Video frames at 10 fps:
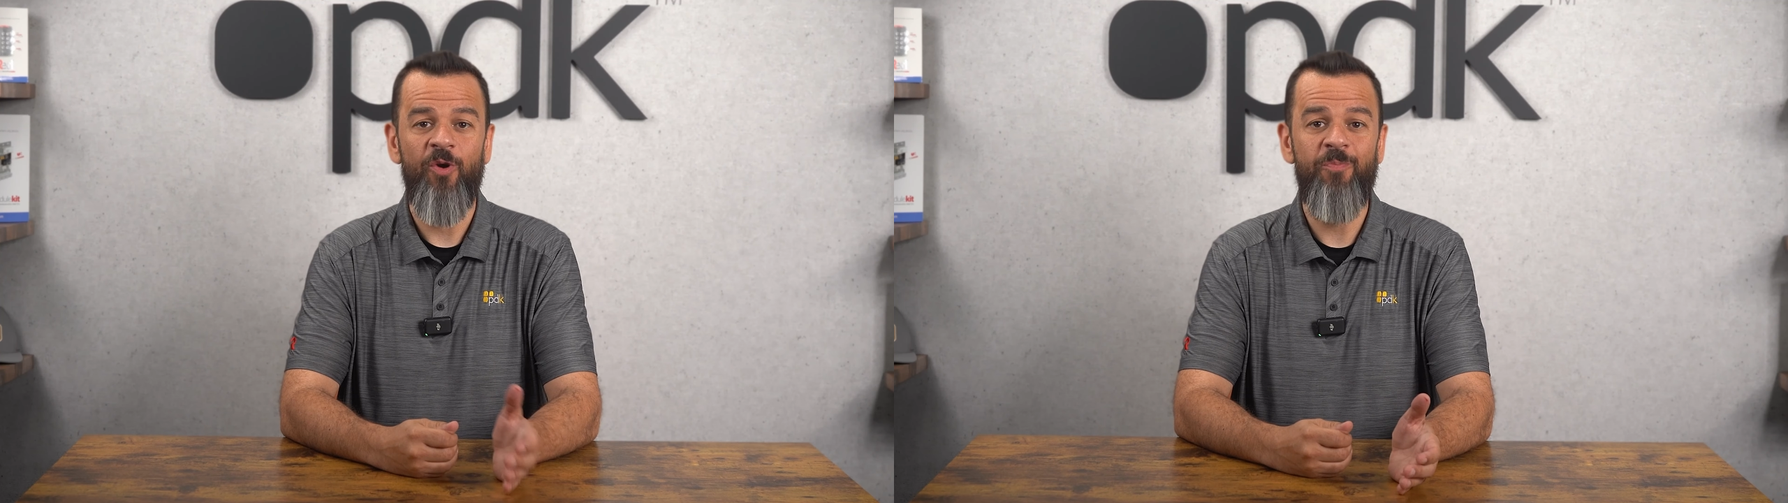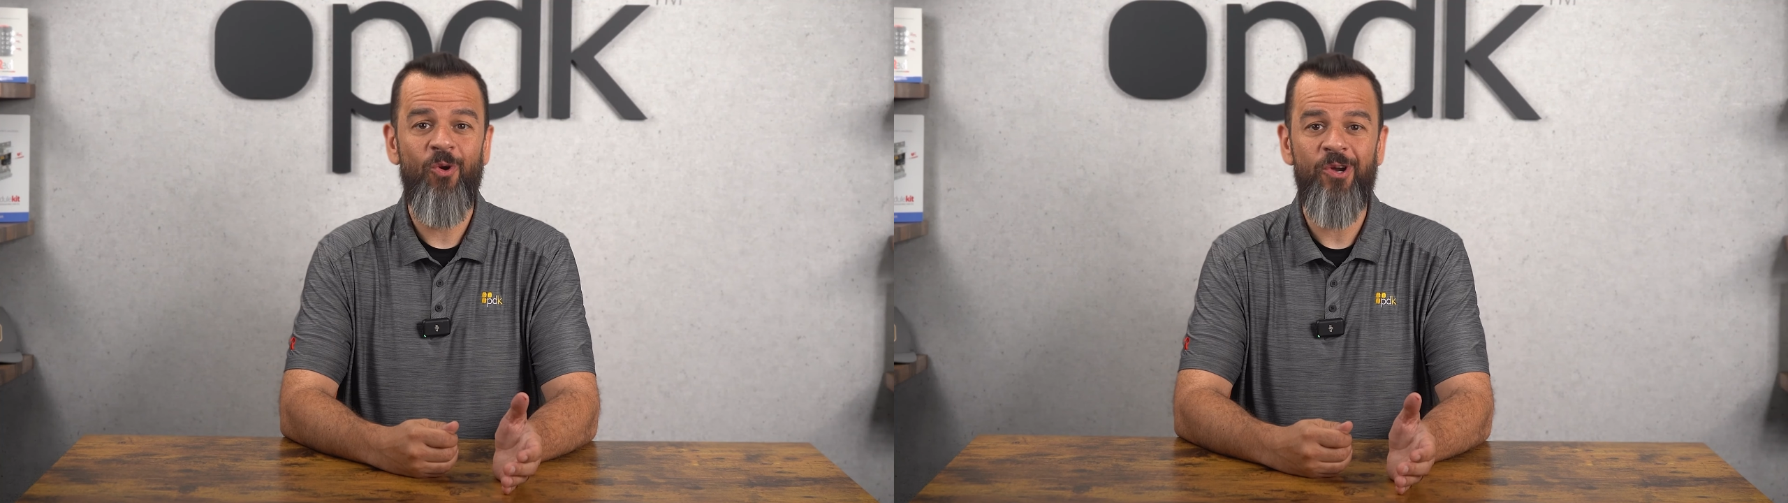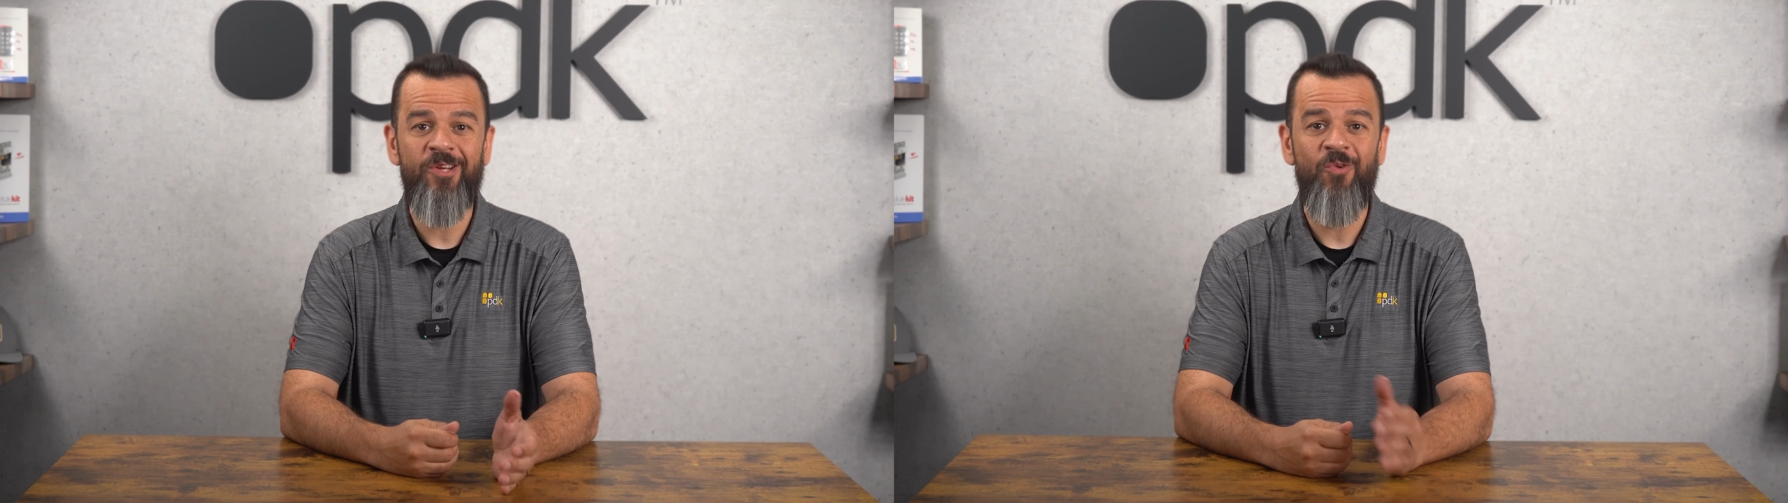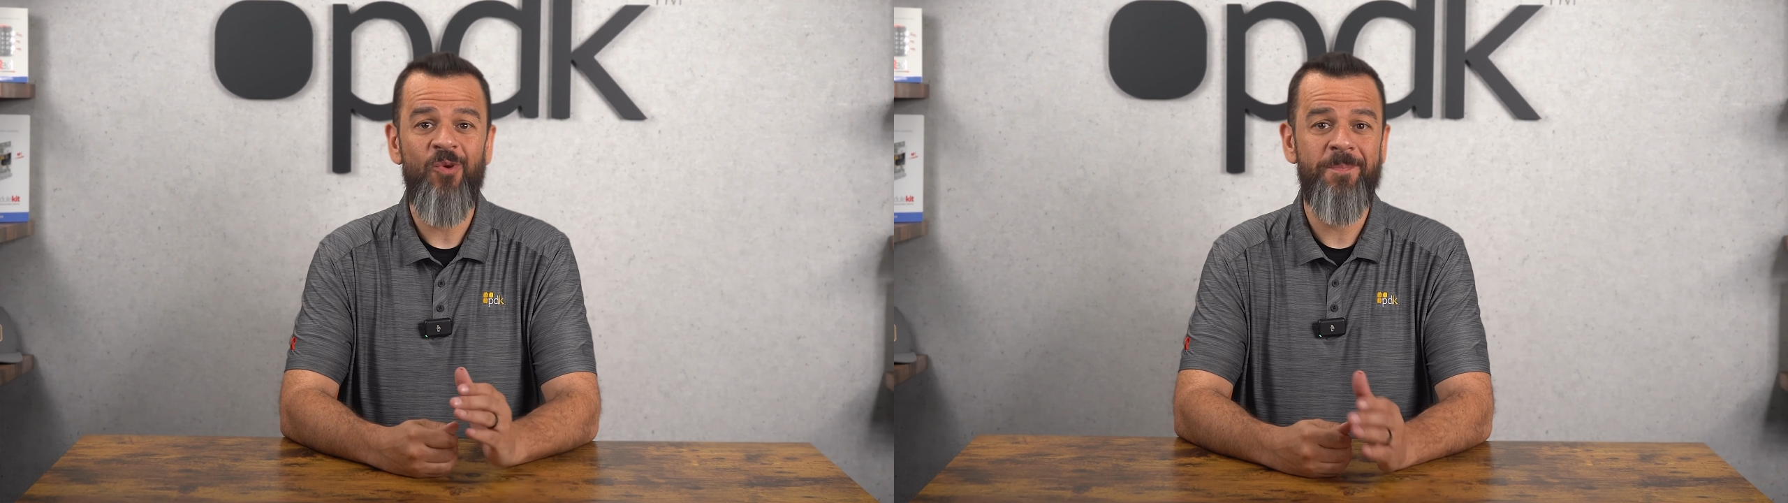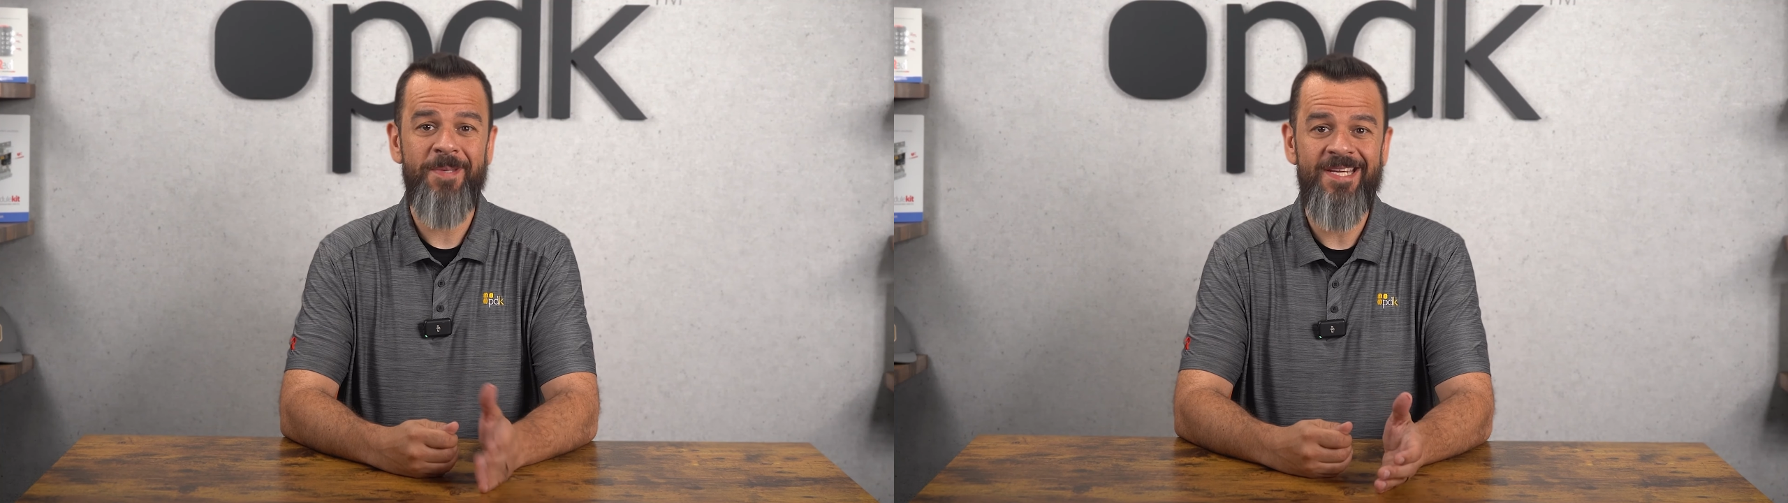Reporting
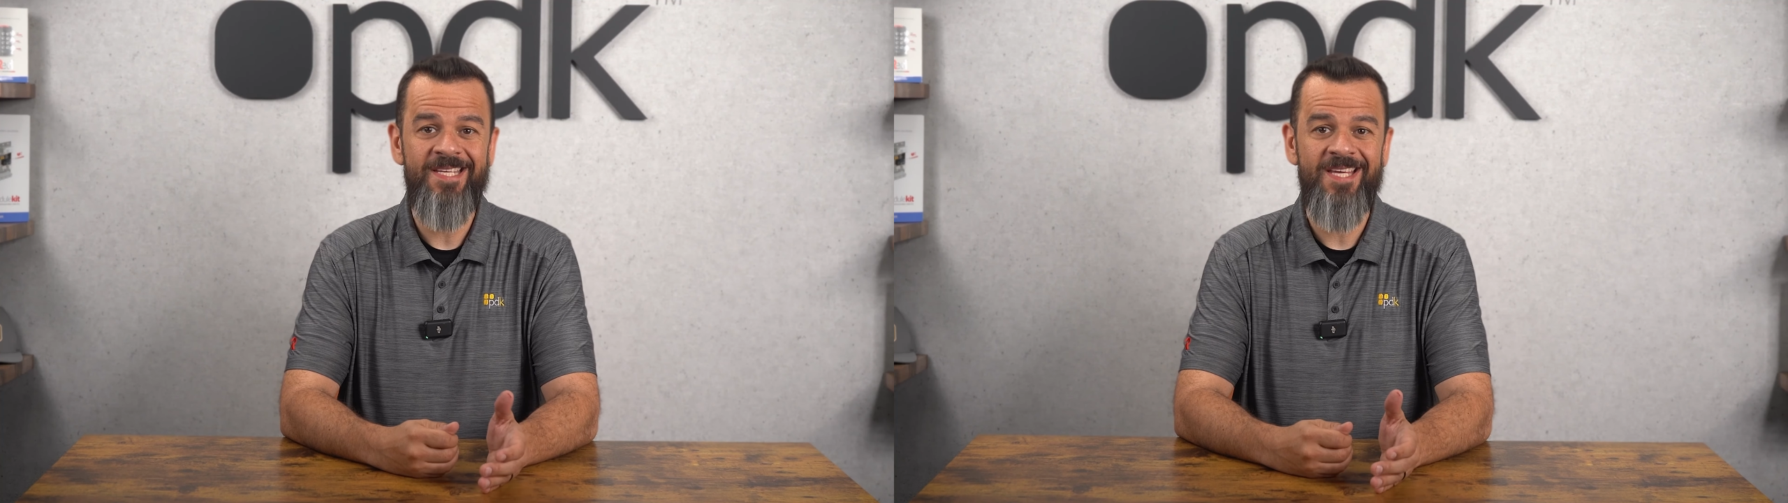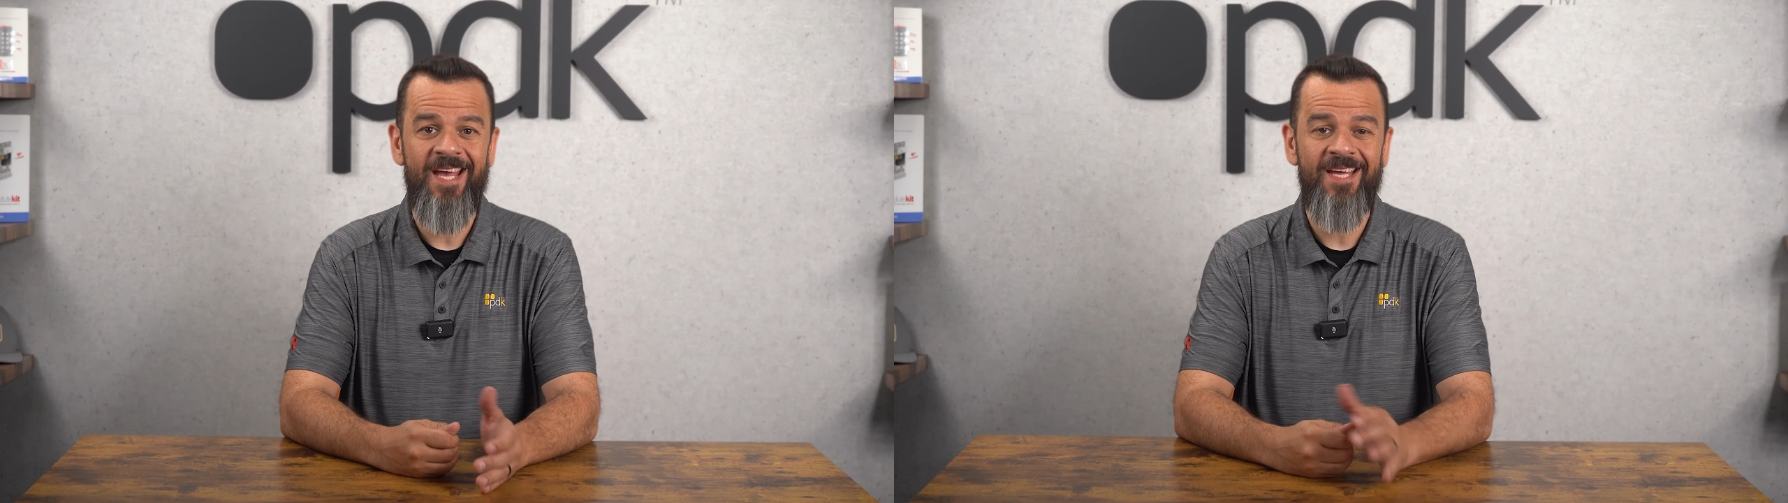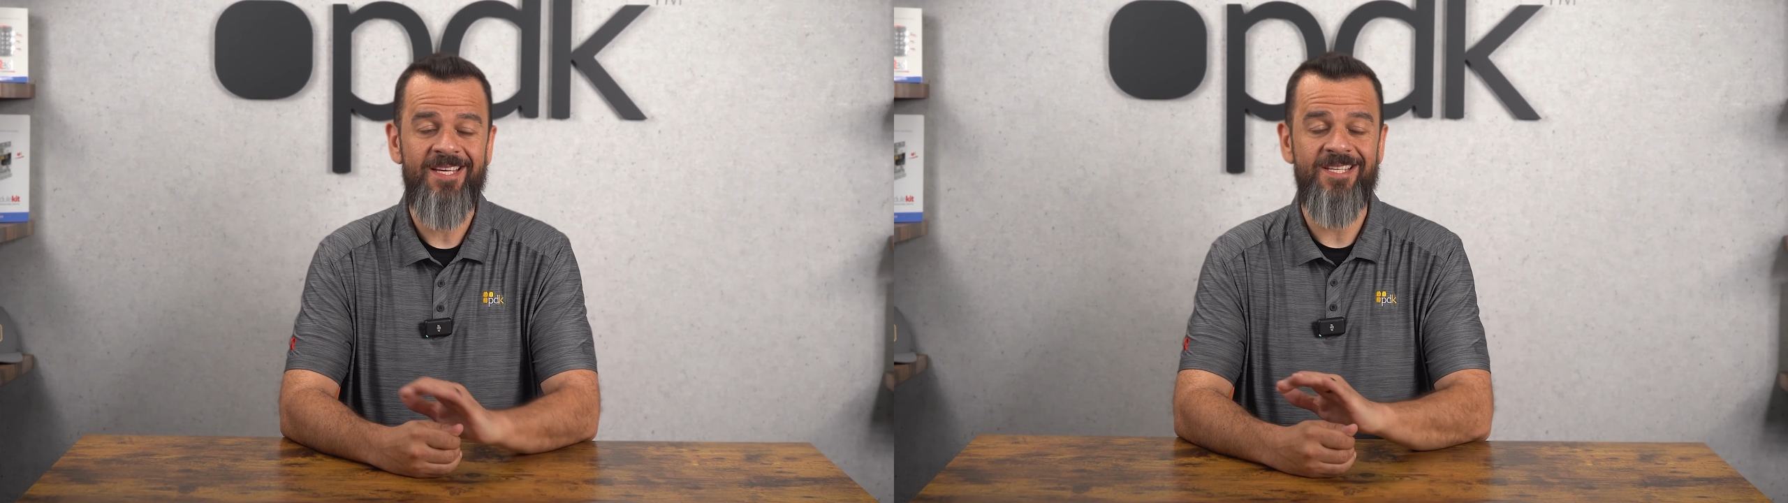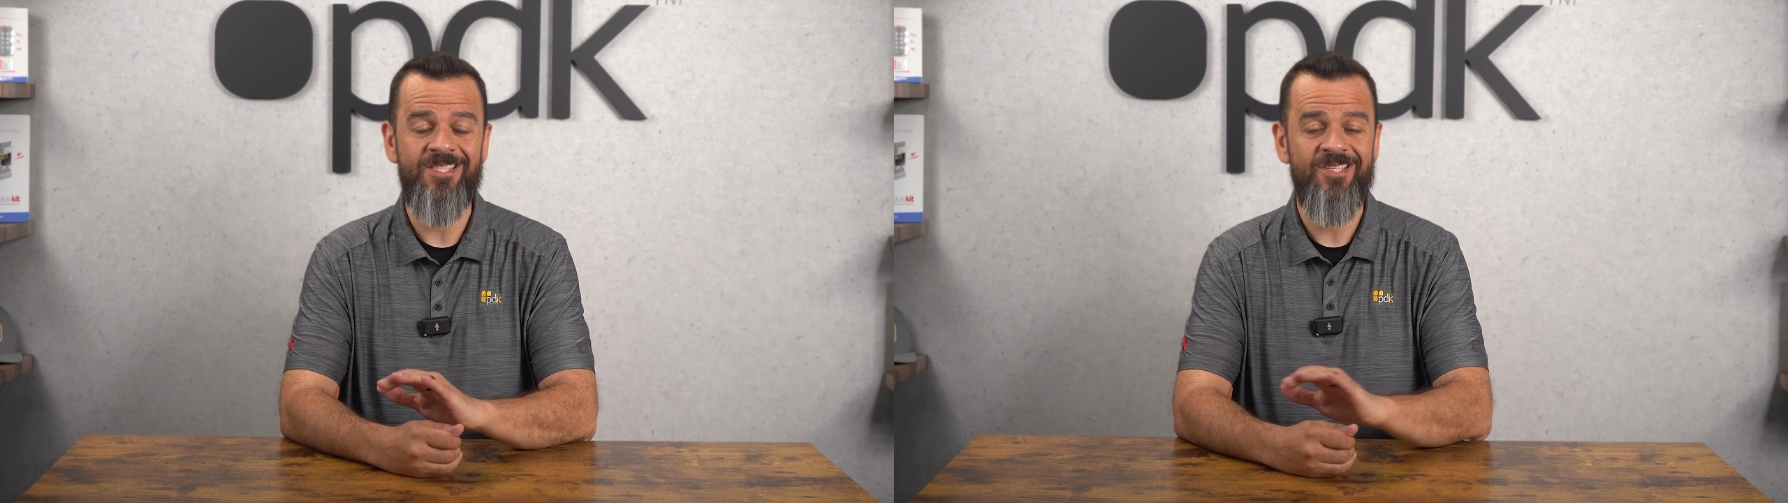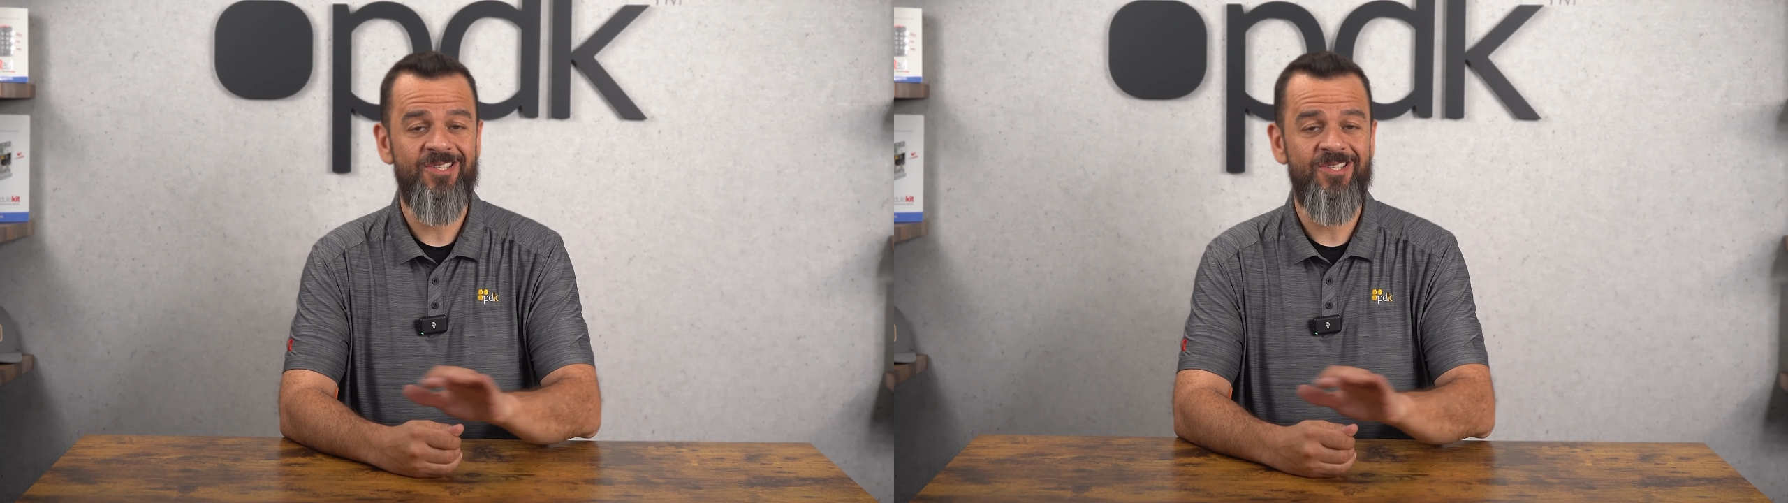with PDK is